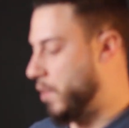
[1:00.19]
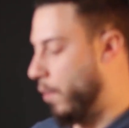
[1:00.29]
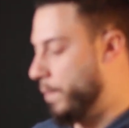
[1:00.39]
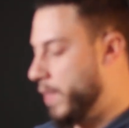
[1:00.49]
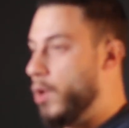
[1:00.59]

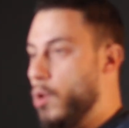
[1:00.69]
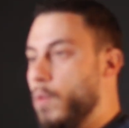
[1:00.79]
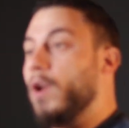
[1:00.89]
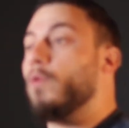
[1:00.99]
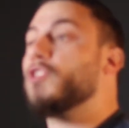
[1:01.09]
So
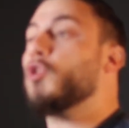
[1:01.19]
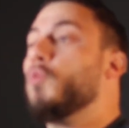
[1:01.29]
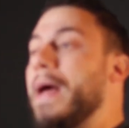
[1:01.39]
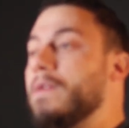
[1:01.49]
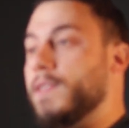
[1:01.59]
we're gonna go with
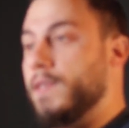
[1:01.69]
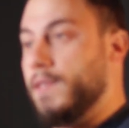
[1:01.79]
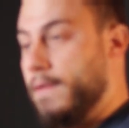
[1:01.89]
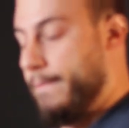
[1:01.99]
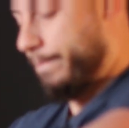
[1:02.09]
2 ounces.